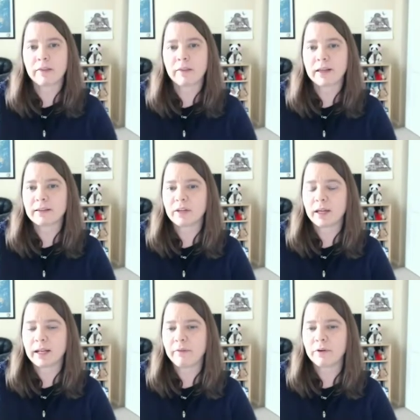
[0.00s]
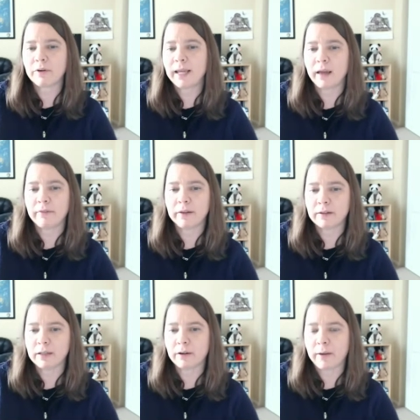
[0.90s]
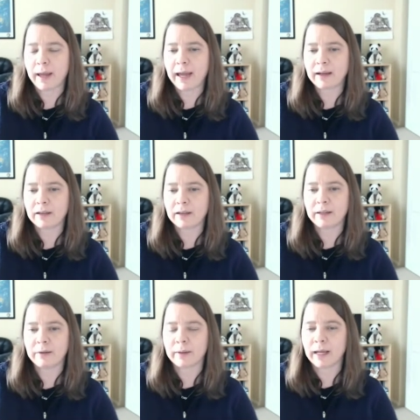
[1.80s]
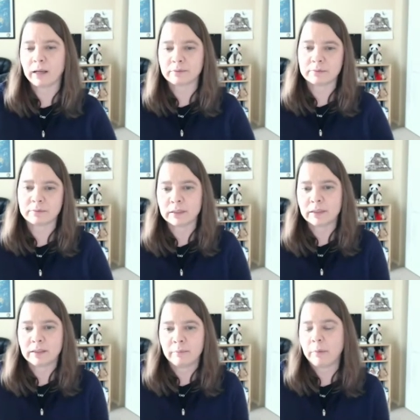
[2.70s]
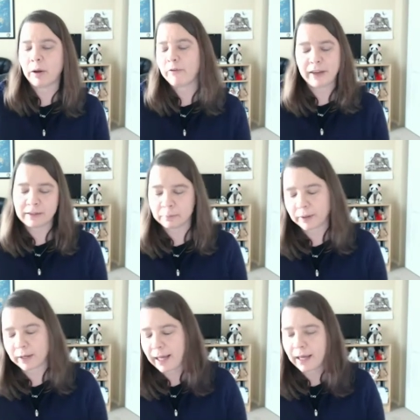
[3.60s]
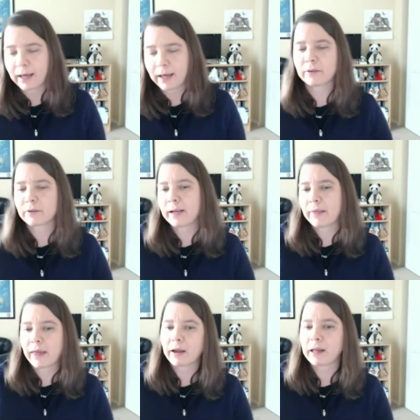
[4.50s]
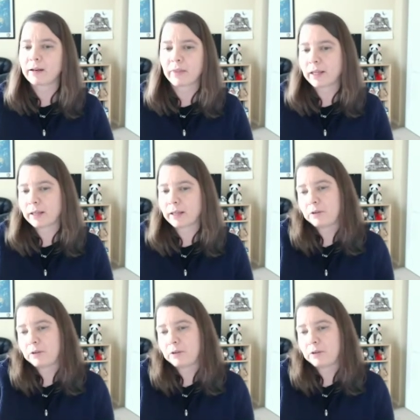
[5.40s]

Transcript: of the things I've done. I really haven't, actively went out and bought Facebook ads or any of that kind of things. You